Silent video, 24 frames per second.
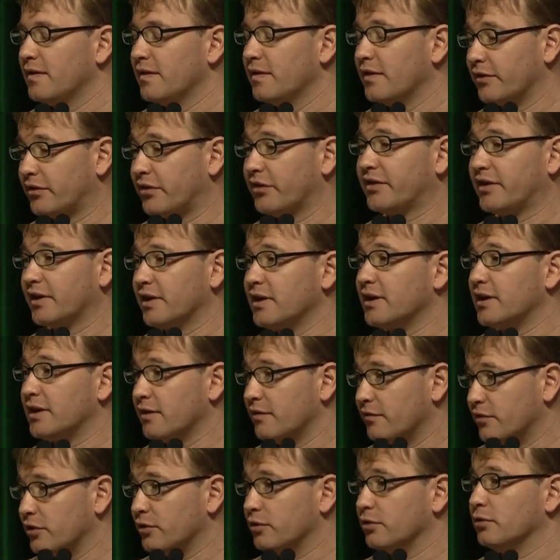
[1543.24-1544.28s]
this is going to
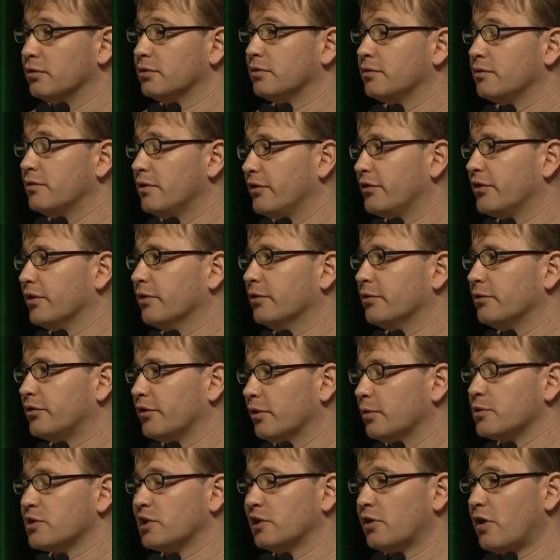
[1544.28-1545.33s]
give you, so
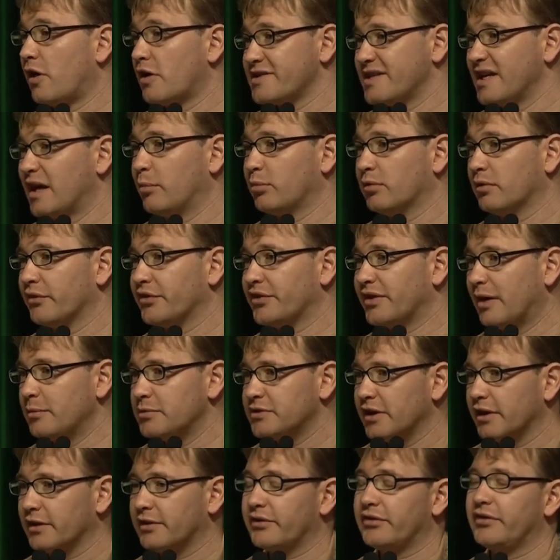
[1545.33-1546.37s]
with a large number of
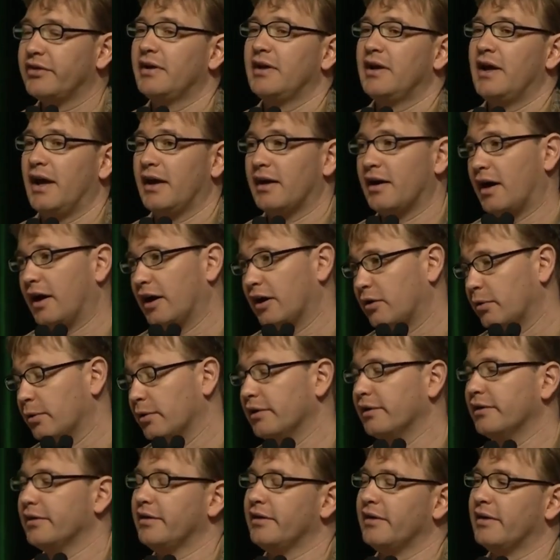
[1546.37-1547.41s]
subjects and a high
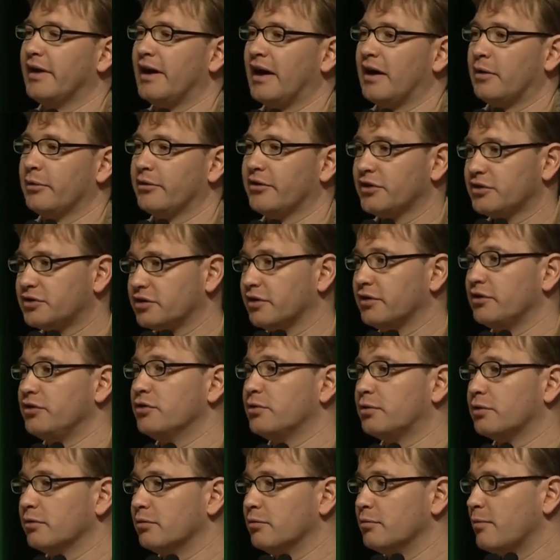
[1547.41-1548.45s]
quality acquisition,
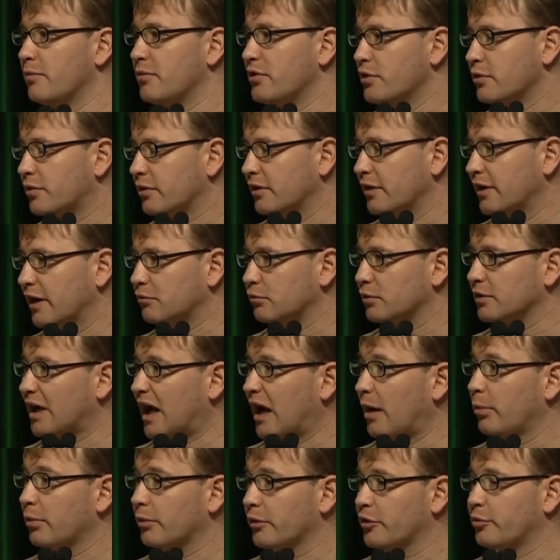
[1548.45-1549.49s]
you can get
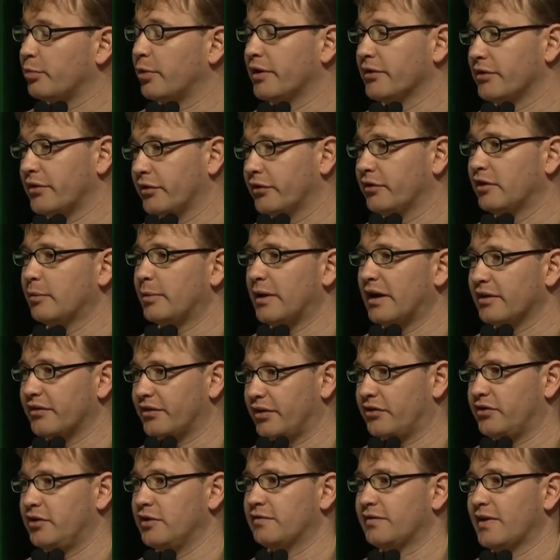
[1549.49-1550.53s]
reliable responses in about
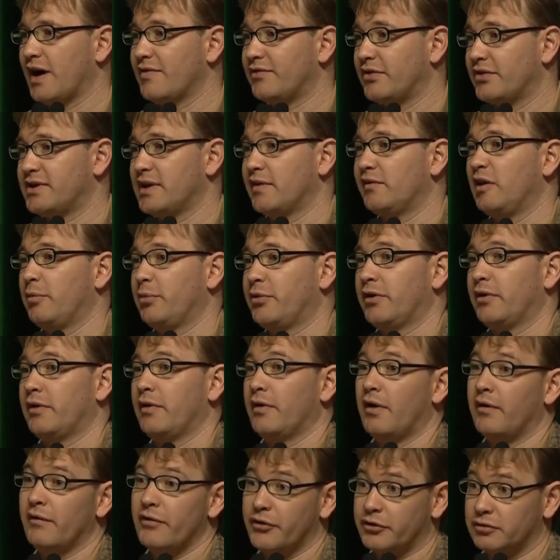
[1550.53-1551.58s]
65 to
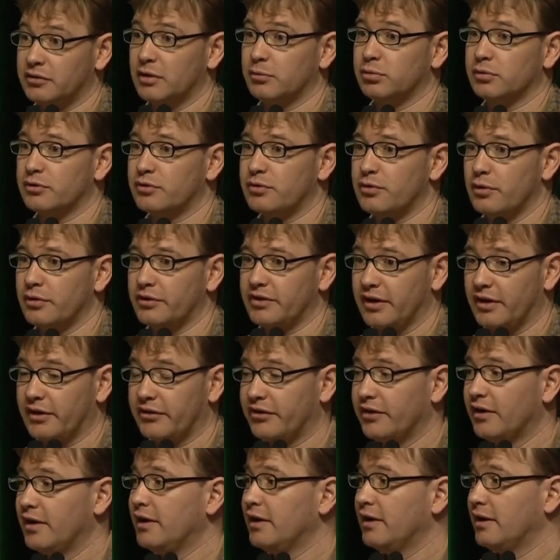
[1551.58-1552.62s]
70% of the cerebral
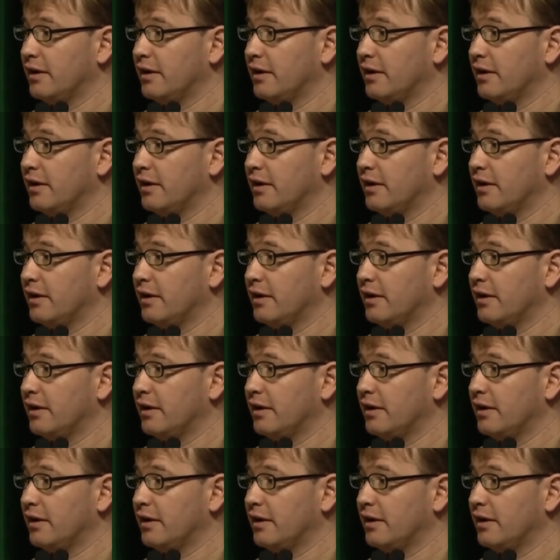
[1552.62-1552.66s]
cortex